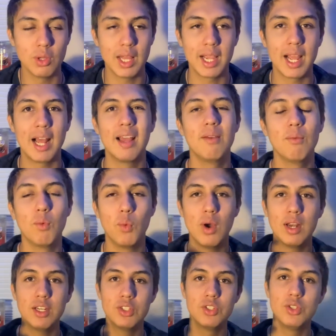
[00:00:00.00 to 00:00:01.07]
Like, I
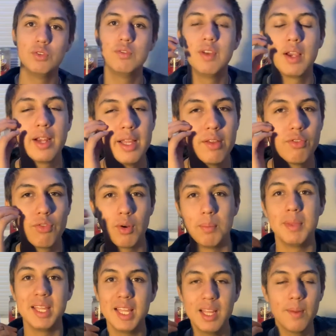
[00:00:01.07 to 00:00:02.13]
want to do very, for
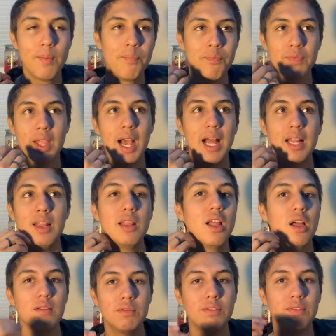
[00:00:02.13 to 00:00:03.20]
me, I
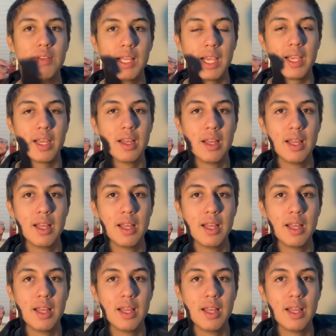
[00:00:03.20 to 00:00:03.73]
love like